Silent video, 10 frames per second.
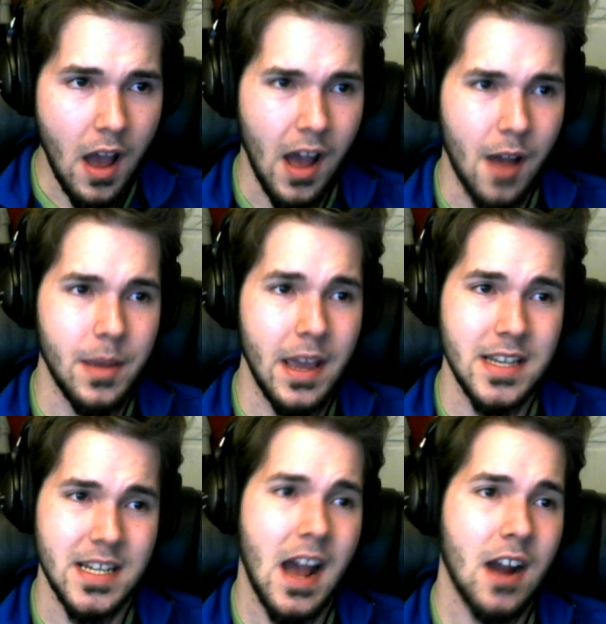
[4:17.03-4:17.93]
He has
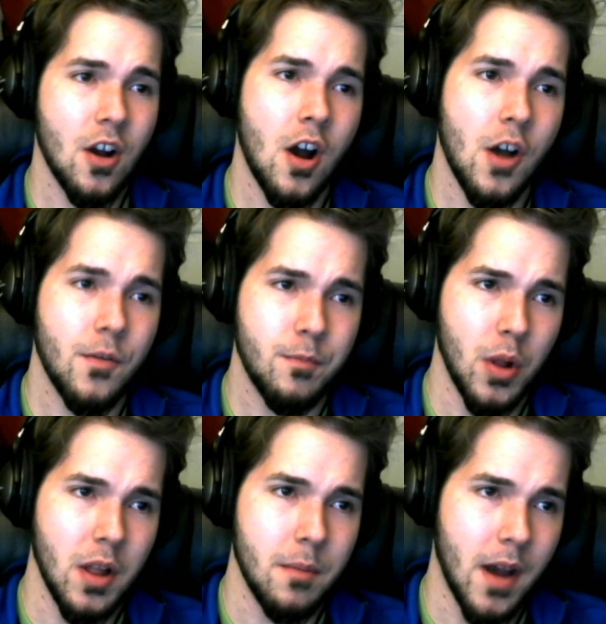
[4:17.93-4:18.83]
Knockoff,
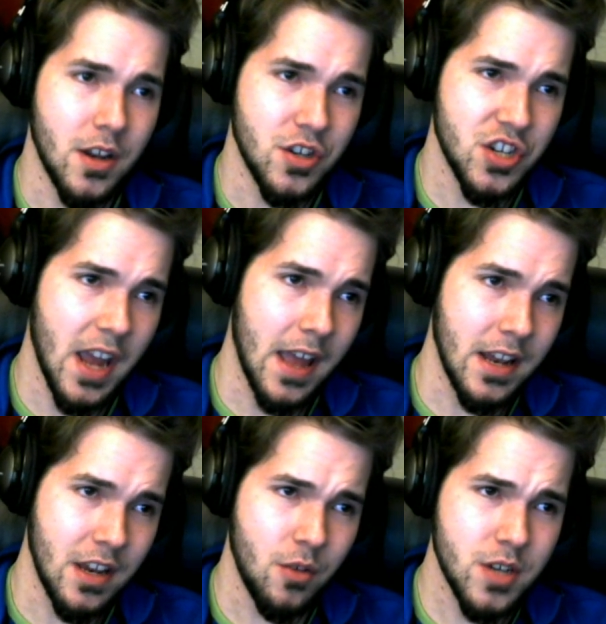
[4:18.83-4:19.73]
Bullet Punch, and
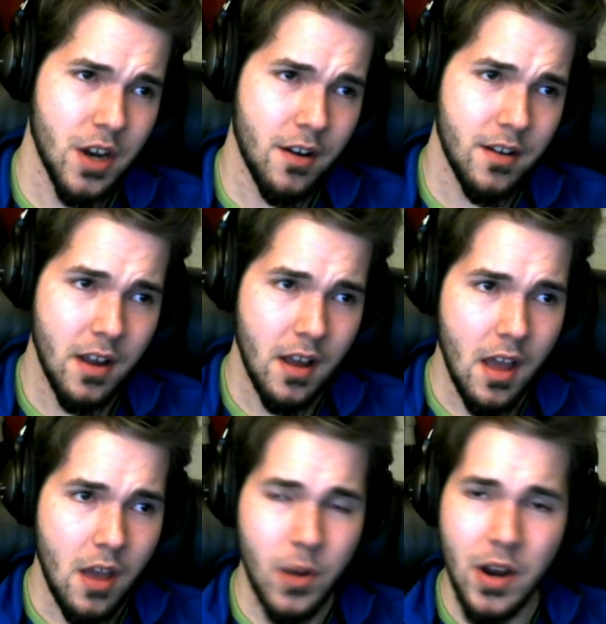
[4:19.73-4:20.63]
U-Turn.
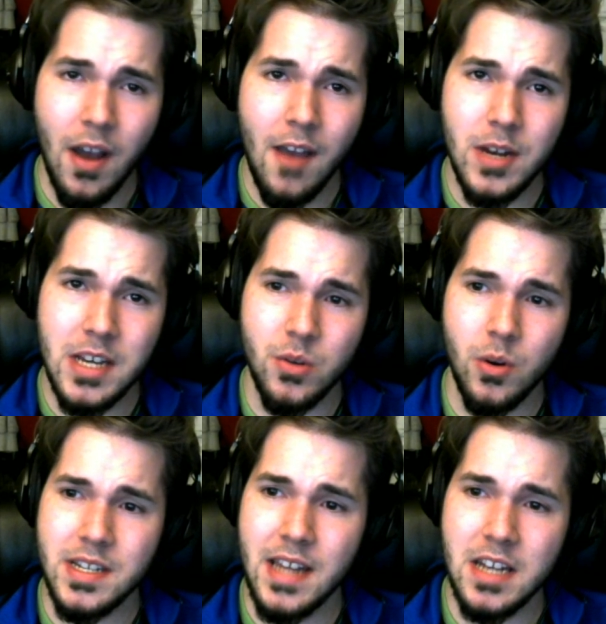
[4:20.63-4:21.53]
We don't have any
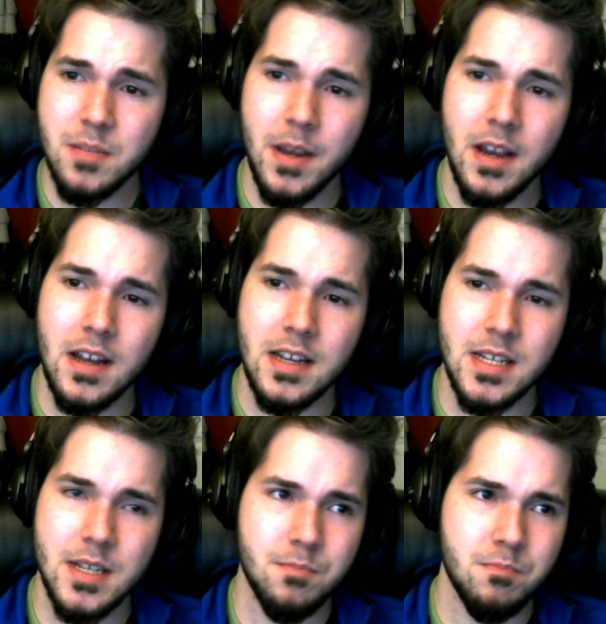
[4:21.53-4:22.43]
Sword Stance
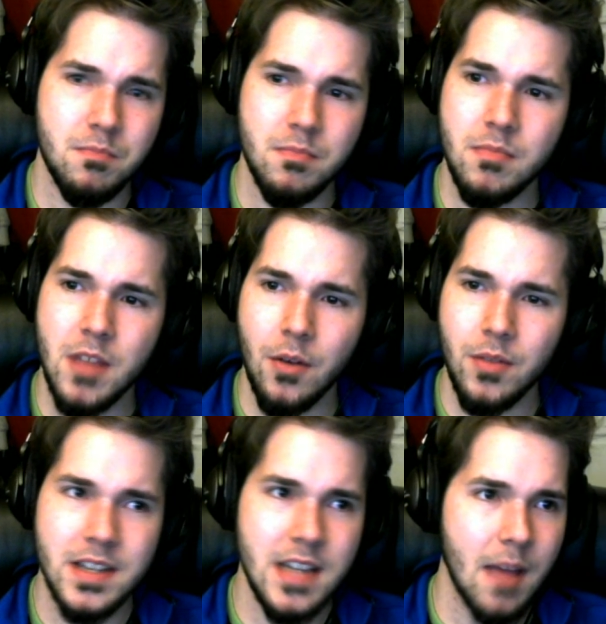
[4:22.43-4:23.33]
because the
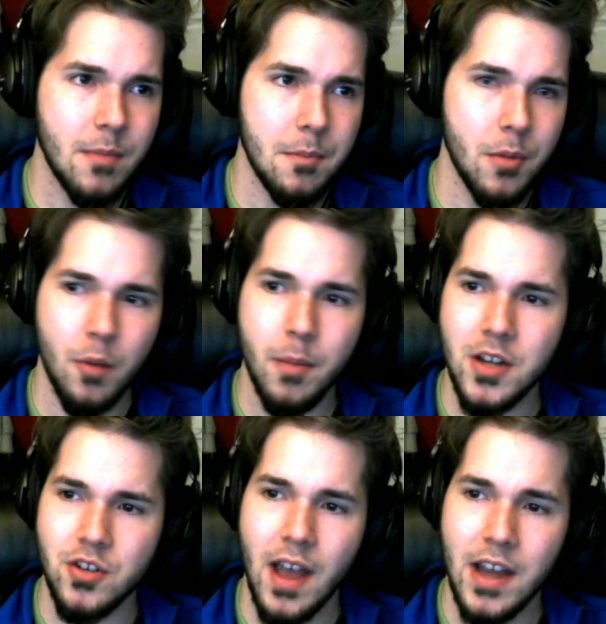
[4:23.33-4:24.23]
only time that Bullet
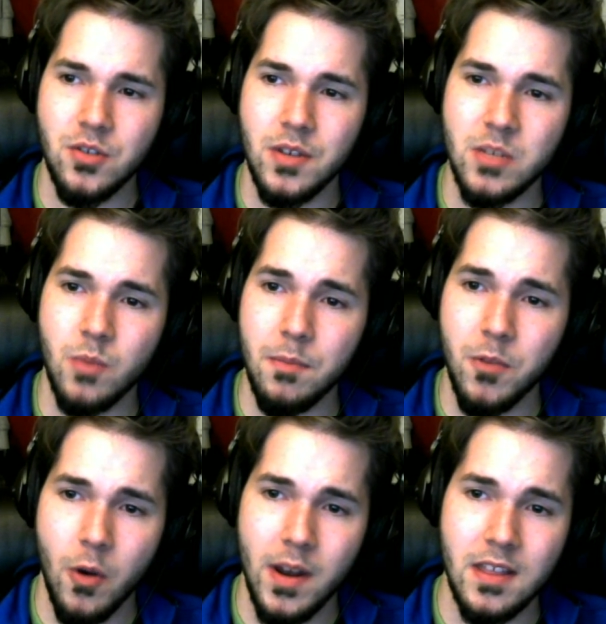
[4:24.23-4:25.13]
Punch will actually sweep
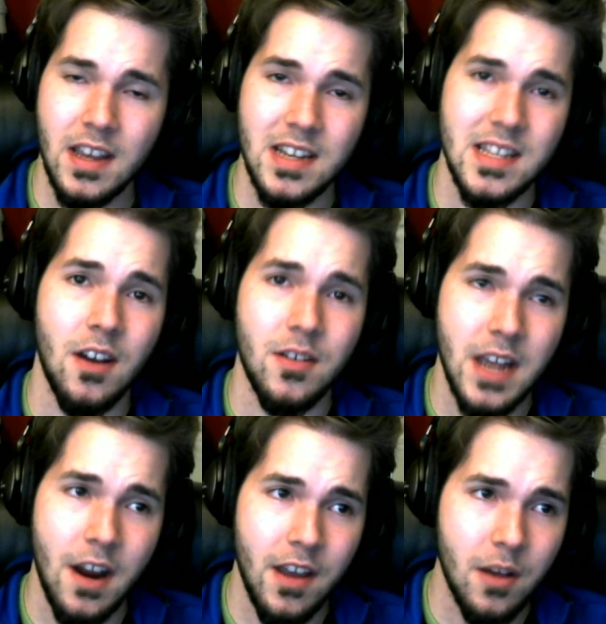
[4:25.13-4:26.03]
through anything is the
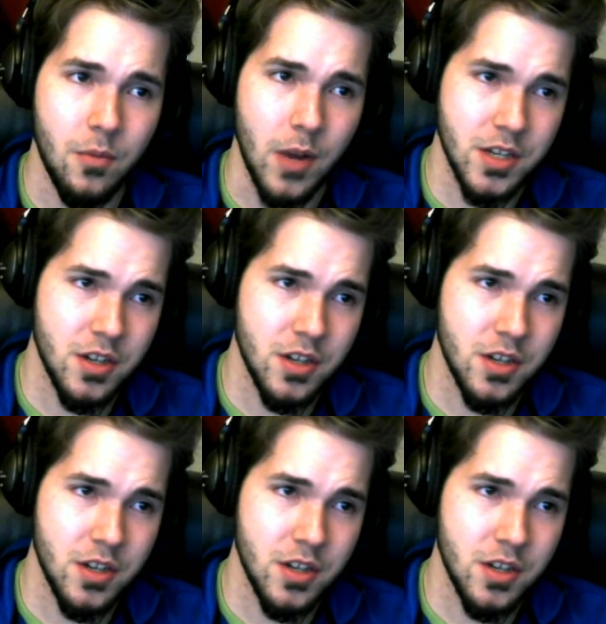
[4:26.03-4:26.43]
Altaria, which